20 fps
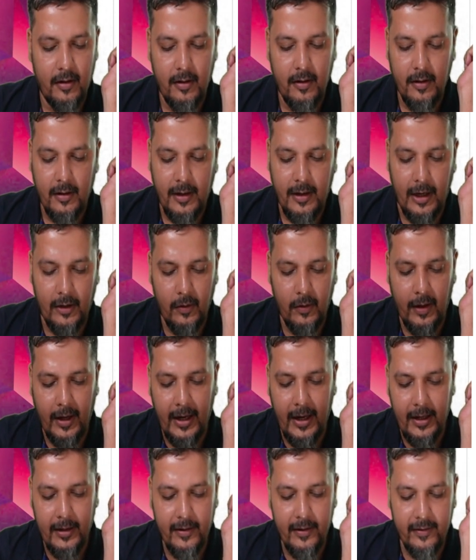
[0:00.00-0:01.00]
Can you
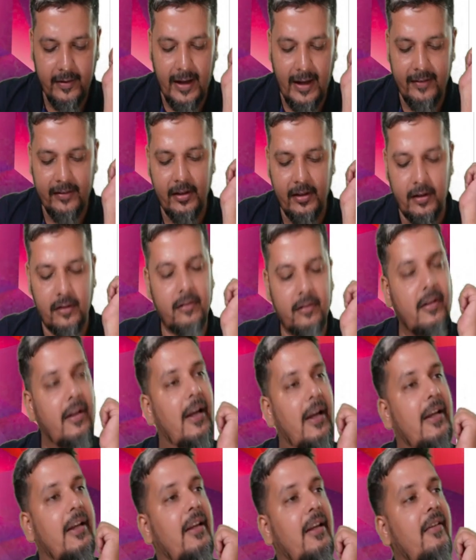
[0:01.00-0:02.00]
write this answer?
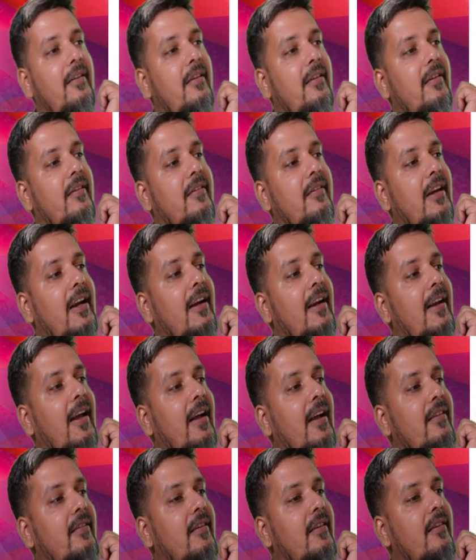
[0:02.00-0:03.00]
Any state
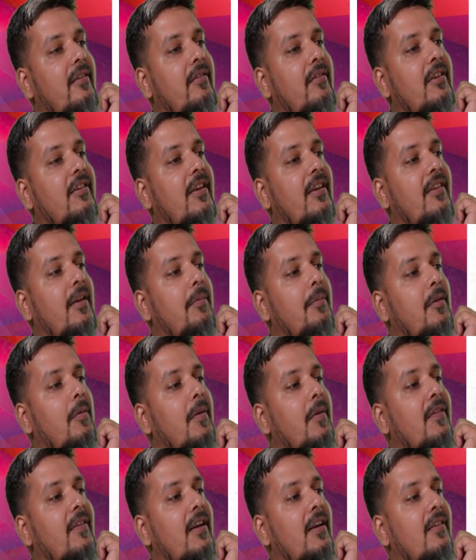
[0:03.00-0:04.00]
taxes which are subsumed
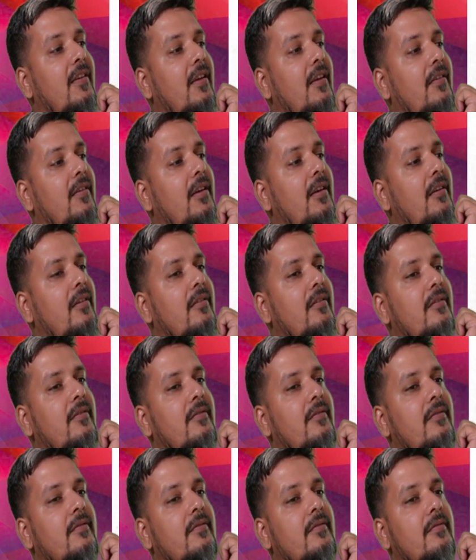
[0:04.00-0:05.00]
inside GST?
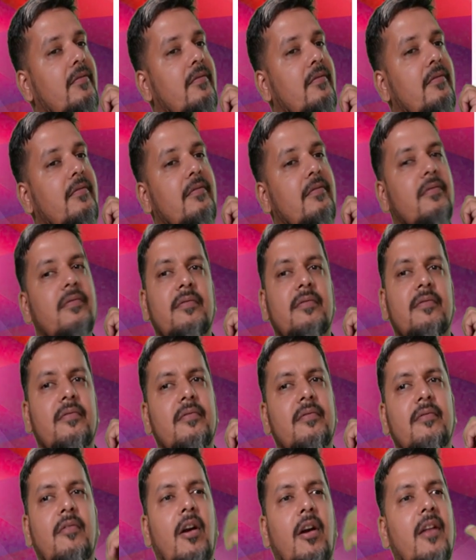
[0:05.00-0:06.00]

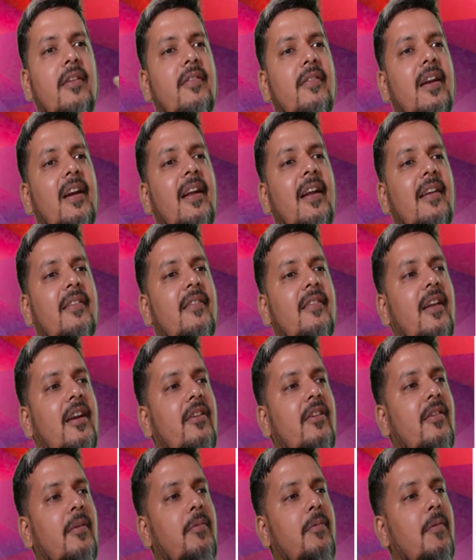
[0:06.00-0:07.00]
What are the state taxes that is
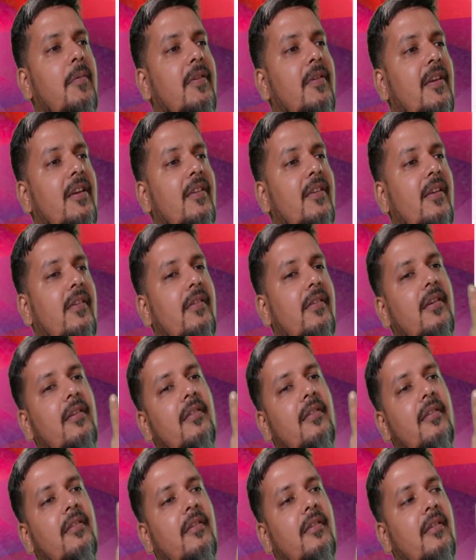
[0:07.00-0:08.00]
subsumed inside GST?
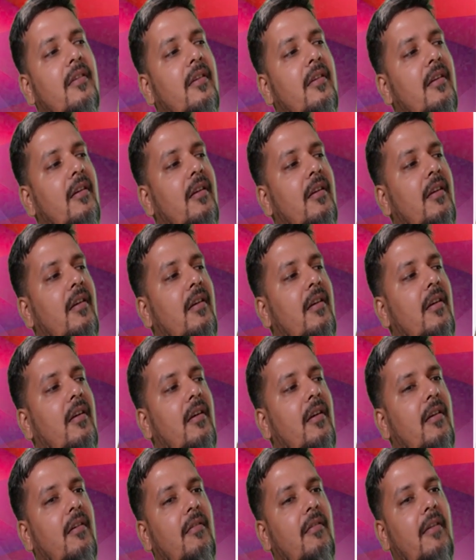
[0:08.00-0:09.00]

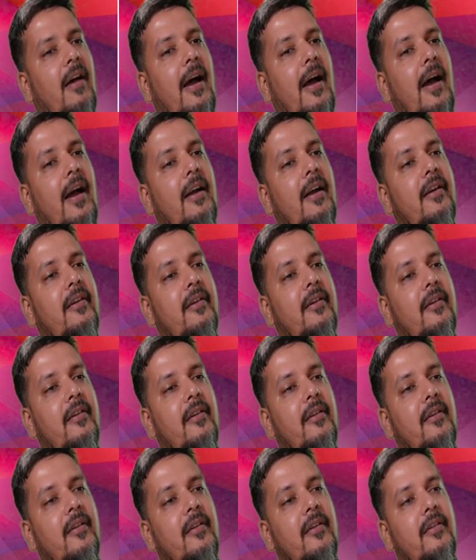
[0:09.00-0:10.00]
VAT,
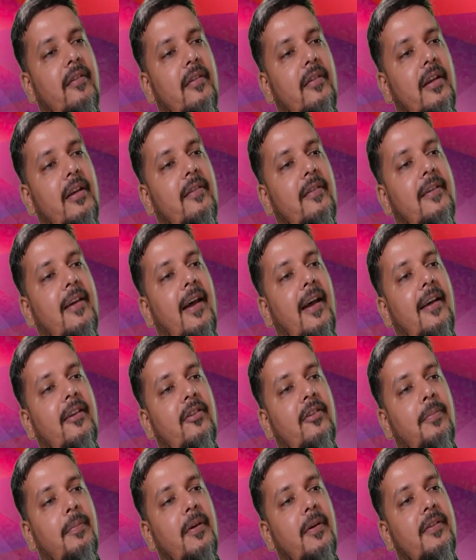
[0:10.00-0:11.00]
sales tax,
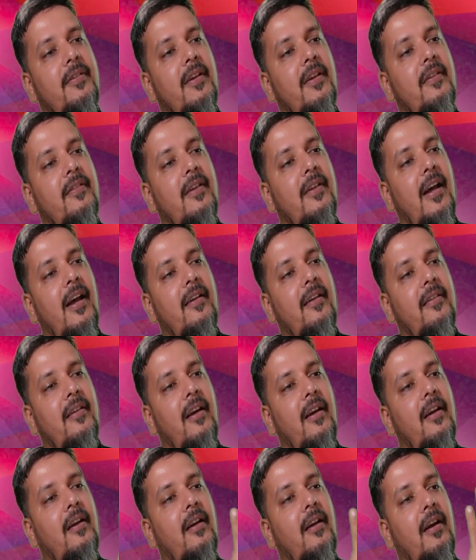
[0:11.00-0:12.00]
purchase tax,
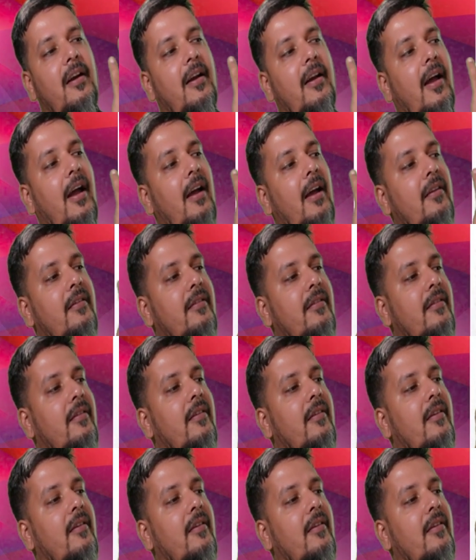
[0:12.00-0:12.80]
entry tax,